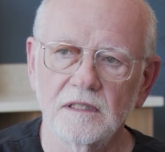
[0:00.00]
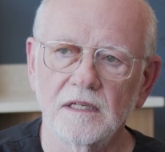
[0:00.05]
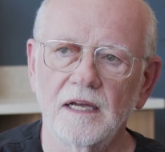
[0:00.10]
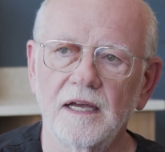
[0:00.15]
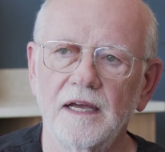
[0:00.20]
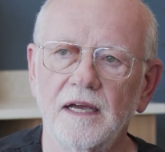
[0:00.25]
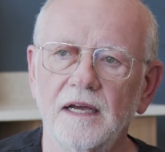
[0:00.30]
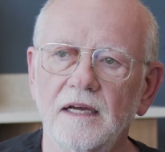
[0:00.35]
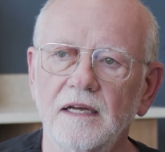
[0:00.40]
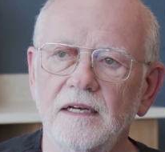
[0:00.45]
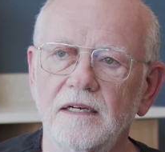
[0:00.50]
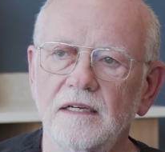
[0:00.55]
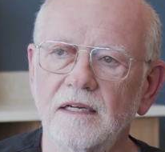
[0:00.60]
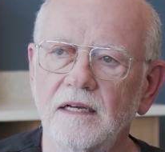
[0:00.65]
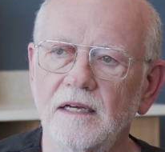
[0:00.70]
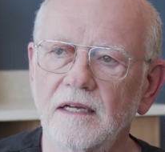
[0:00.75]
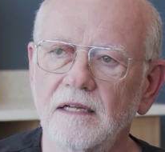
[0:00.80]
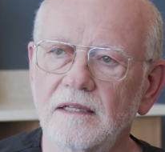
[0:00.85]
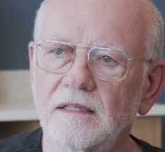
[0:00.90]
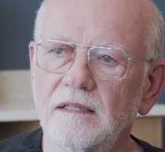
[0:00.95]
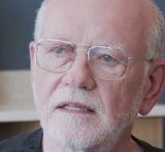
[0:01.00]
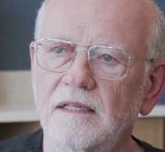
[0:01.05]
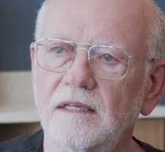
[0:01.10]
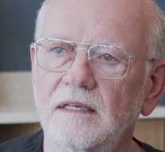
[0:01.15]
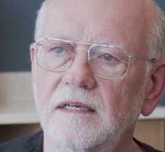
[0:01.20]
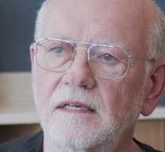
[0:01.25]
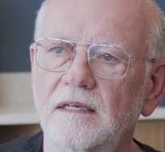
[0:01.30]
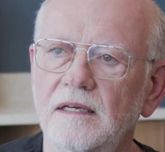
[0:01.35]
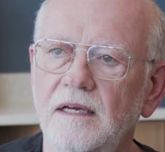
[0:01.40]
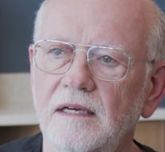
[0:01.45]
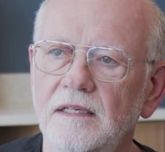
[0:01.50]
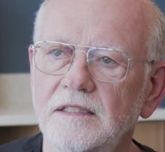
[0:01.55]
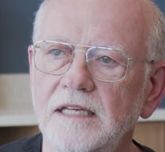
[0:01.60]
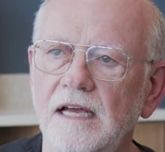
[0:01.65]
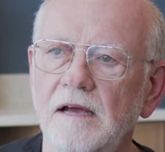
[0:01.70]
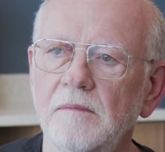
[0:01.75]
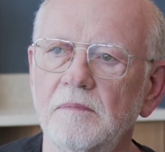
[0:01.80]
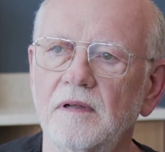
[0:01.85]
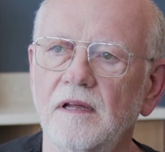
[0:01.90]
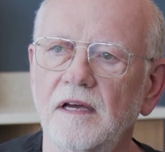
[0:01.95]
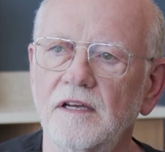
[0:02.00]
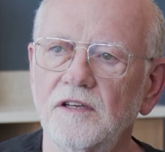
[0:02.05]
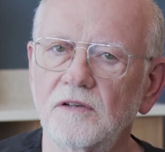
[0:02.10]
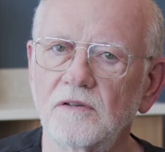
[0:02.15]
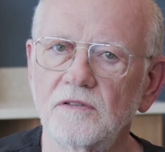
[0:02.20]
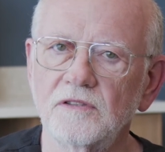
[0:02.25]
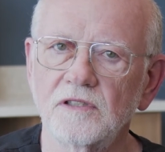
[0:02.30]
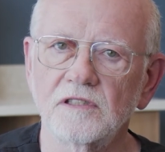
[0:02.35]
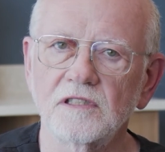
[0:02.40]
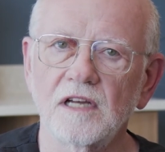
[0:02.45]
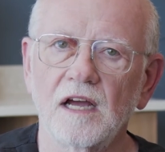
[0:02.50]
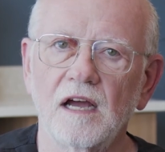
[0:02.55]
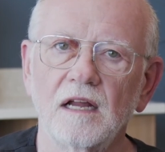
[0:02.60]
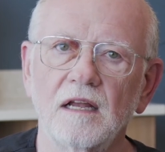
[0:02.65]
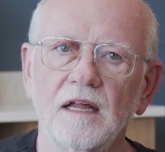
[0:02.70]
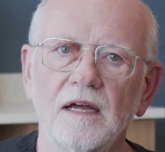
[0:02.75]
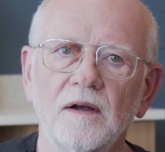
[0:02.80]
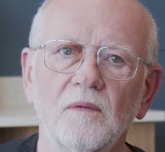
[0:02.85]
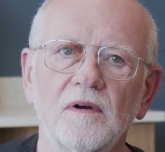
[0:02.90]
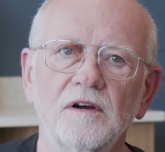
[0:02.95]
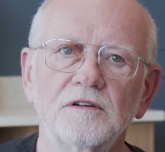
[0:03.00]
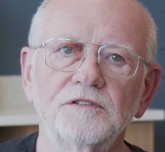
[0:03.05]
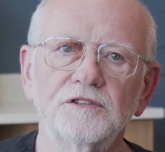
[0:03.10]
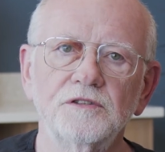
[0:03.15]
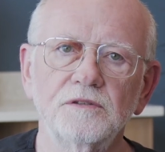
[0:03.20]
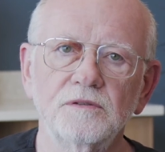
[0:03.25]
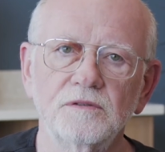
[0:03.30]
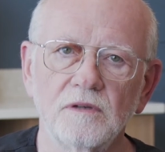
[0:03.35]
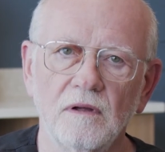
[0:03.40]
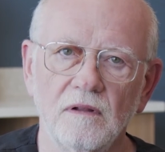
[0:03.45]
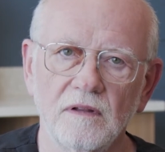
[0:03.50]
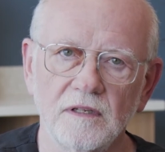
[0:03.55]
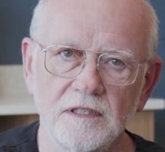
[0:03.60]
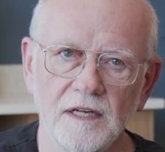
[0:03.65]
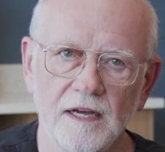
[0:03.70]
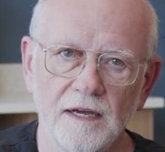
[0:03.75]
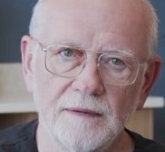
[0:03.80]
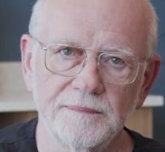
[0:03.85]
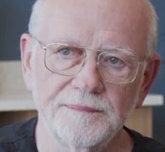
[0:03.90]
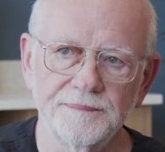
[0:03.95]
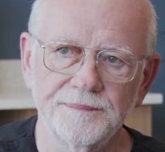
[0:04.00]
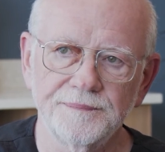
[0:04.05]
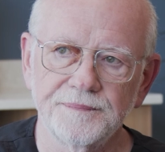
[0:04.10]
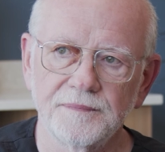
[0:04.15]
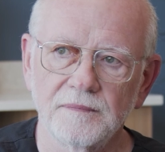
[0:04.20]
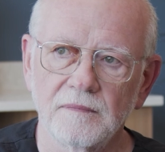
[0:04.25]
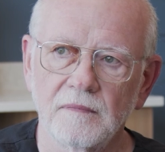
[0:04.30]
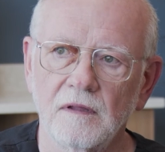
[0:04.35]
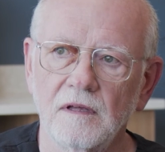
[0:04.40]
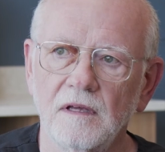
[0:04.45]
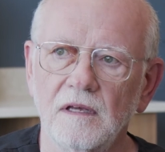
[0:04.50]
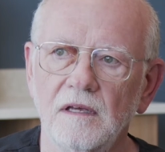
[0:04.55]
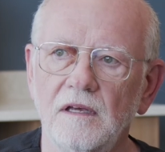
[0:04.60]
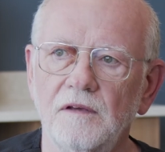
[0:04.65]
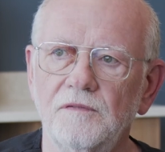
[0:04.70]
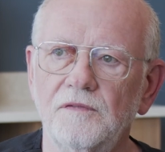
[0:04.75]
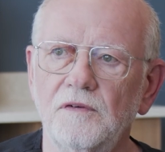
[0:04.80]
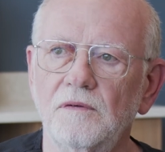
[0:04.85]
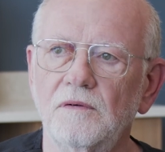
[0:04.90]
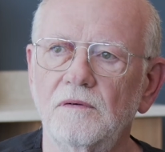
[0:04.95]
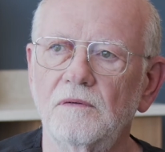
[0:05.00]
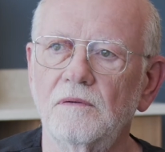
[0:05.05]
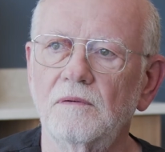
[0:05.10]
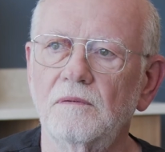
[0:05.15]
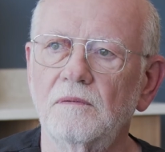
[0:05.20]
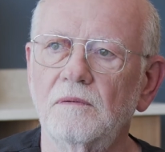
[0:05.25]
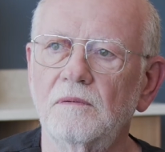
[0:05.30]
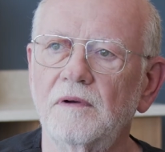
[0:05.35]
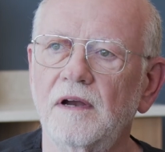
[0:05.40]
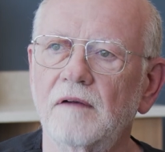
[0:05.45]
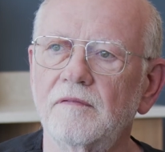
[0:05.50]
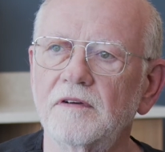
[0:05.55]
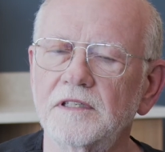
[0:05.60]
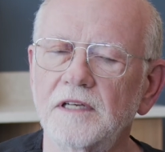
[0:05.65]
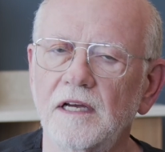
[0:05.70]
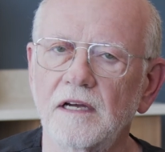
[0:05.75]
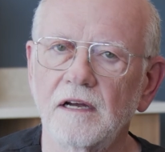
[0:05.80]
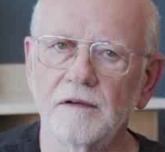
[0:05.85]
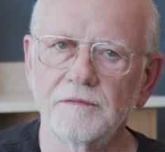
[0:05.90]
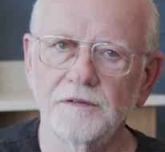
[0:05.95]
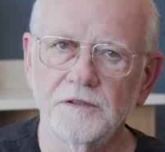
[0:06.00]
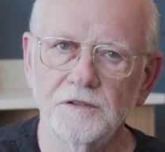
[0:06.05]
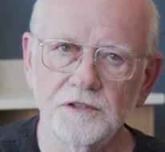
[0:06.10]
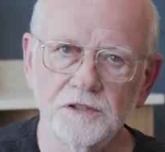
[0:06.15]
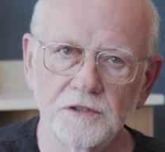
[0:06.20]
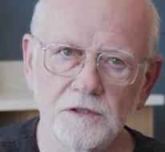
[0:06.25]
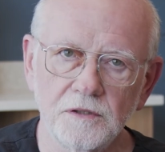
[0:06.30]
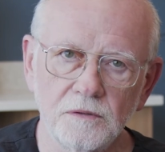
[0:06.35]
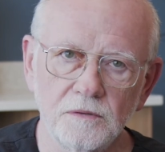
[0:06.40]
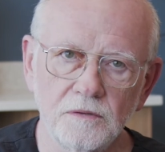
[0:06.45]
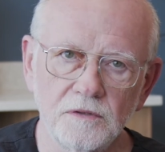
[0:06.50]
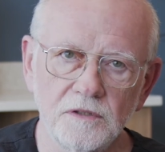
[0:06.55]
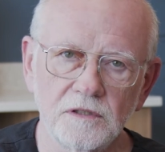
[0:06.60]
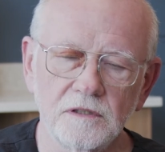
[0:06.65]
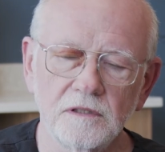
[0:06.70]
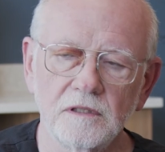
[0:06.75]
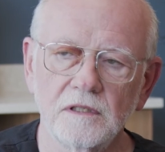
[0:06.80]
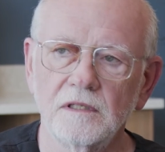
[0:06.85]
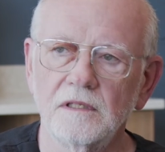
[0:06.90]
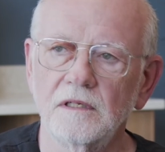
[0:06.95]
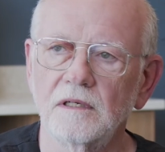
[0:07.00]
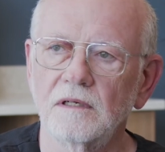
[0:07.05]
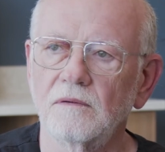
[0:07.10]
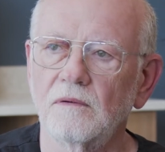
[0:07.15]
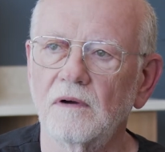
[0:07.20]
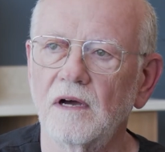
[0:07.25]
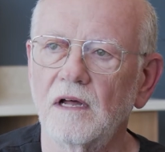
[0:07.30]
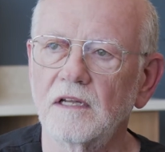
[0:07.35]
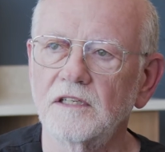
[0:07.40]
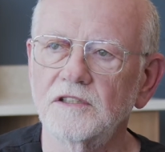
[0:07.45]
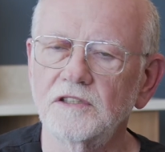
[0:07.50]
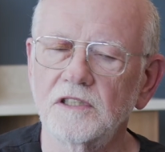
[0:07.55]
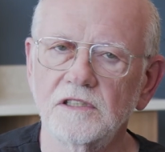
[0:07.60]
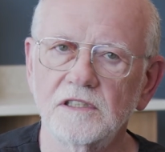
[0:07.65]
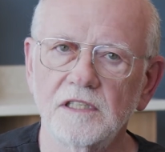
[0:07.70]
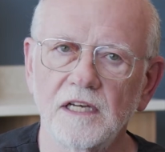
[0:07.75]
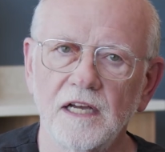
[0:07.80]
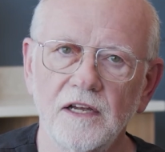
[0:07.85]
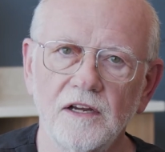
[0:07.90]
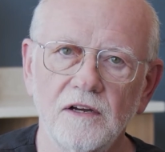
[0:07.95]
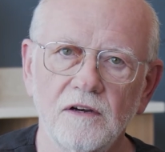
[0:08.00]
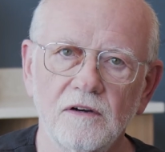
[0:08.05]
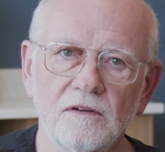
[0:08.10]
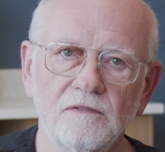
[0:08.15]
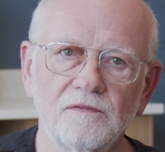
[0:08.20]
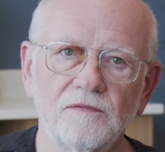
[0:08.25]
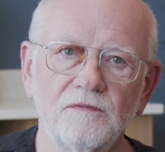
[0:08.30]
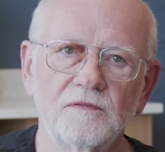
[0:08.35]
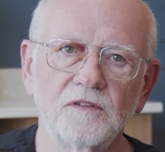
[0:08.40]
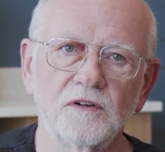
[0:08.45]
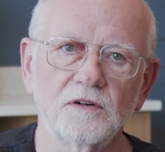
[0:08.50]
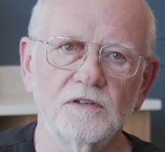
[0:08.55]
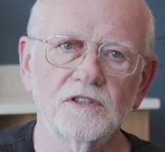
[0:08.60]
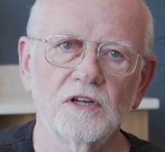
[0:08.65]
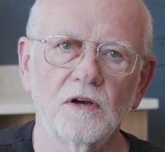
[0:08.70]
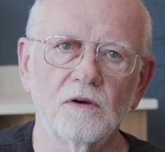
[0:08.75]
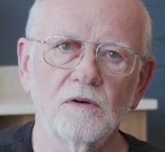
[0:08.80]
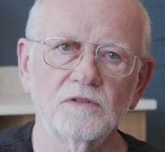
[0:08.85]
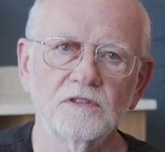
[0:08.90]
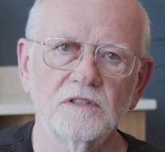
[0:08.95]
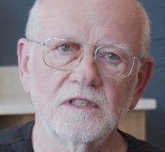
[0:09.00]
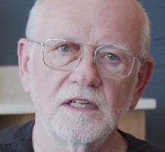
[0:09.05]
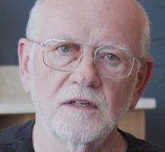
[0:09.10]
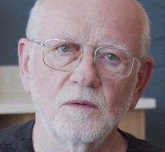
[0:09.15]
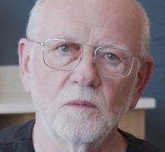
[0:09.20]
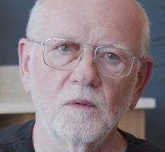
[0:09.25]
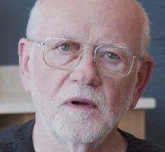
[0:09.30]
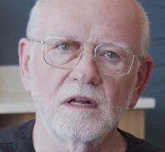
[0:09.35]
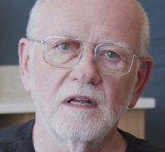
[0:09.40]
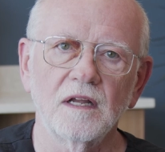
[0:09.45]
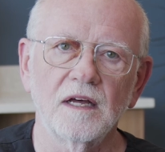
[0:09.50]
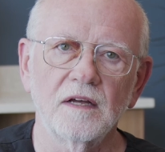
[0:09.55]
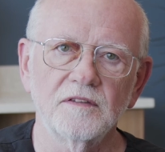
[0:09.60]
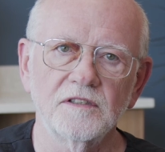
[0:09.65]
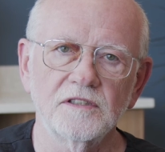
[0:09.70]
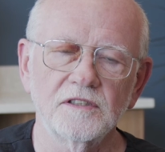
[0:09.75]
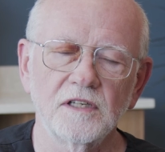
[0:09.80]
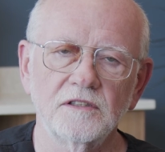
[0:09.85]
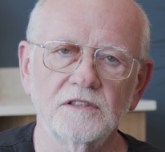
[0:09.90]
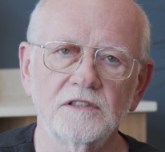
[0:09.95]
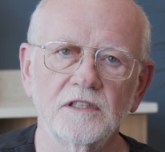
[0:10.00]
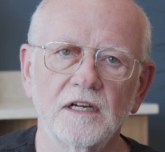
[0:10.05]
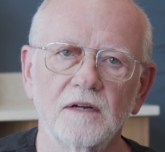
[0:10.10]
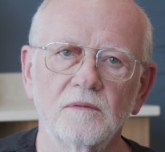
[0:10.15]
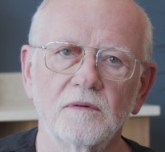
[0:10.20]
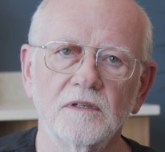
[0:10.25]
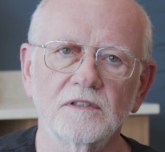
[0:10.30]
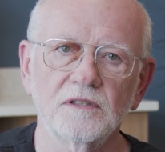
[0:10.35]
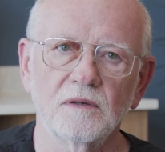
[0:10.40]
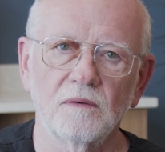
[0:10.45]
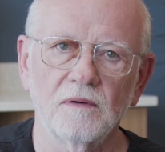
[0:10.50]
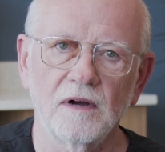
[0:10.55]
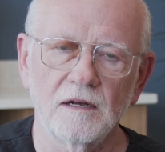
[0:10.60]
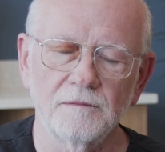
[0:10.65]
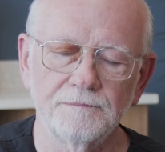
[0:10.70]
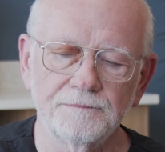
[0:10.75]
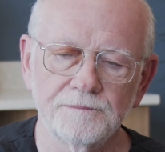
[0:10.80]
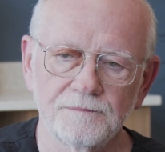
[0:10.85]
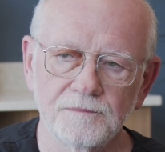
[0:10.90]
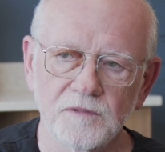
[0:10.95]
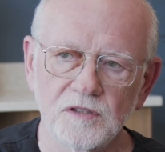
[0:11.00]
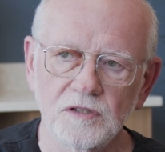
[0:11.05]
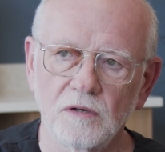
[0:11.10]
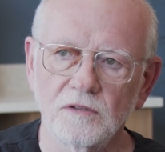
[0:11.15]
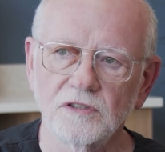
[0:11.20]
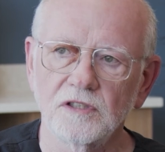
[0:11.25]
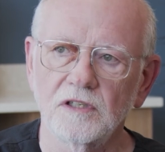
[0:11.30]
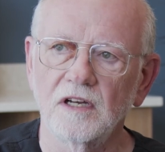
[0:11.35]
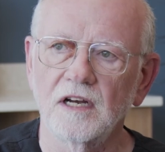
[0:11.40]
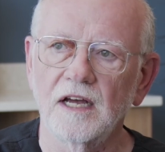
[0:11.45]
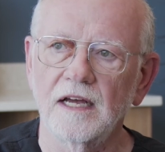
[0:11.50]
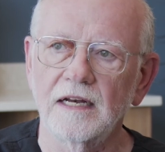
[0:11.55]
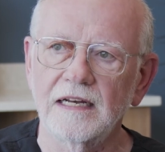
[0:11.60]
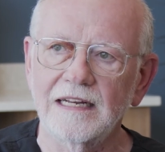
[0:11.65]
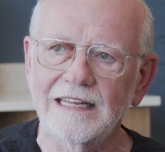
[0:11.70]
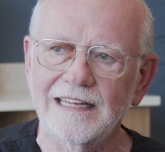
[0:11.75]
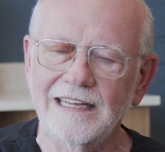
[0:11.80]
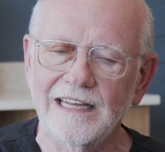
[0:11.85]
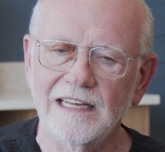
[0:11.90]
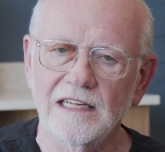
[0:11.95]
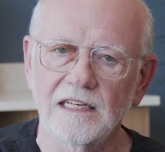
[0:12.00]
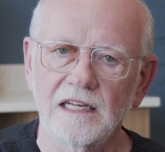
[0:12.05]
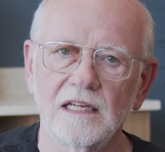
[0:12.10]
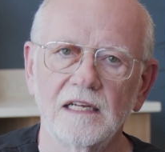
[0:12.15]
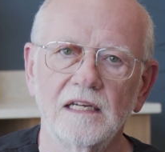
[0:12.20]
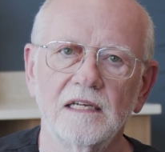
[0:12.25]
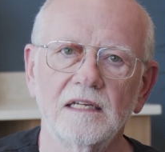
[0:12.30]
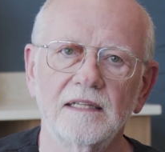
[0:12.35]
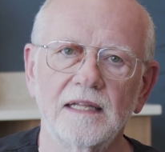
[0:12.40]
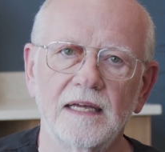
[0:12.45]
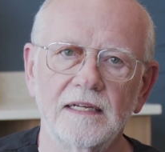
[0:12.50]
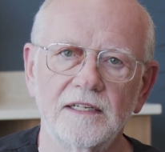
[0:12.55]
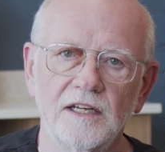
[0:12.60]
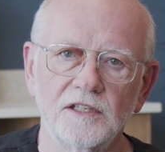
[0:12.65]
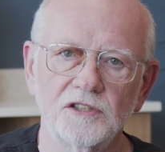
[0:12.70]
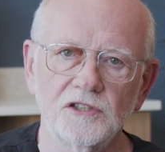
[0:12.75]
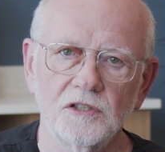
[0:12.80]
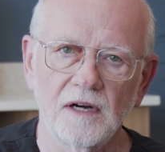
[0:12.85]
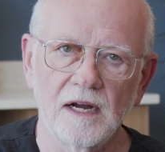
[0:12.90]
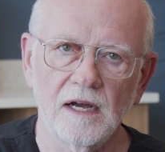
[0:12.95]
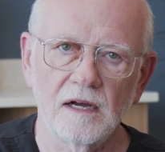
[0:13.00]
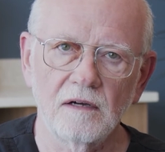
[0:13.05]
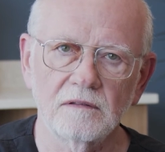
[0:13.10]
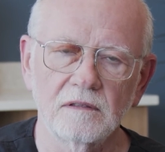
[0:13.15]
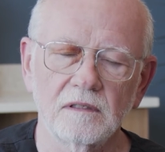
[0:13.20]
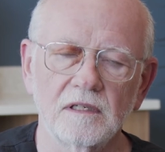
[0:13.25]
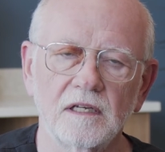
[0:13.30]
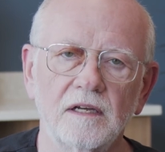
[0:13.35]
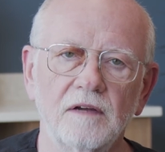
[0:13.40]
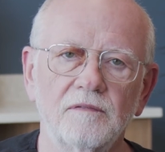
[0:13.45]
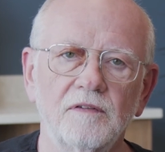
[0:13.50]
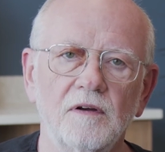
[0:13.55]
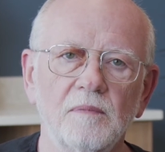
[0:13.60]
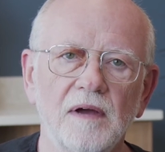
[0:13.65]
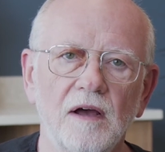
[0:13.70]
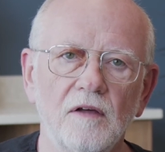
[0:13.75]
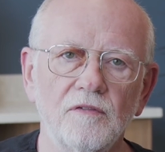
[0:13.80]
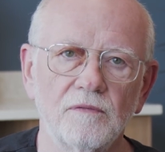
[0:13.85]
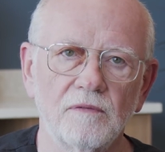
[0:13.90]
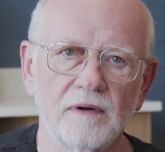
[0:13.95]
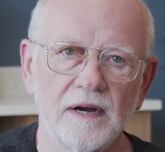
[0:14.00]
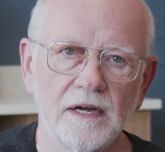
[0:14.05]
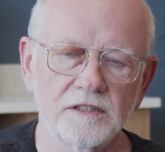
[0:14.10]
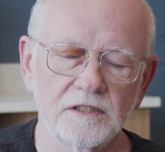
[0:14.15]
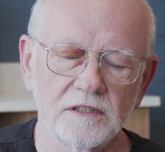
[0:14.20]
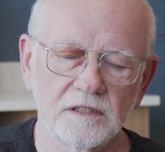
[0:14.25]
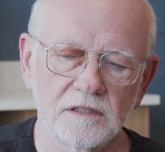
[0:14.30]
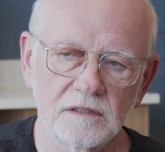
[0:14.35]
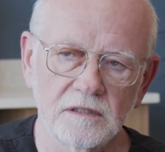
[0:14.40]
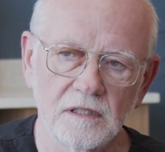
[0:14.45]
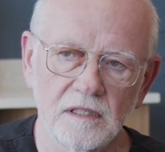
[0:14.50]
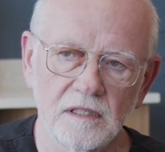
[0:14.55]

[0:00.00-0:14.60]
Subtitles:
And the example I use is kind of like wearing shoes all the time. If you never take off your shoes, well, let's just say your toes need to wiggle out in the sunshine once in a while. So it's a good idea to get that denture out, give your mouth a rest.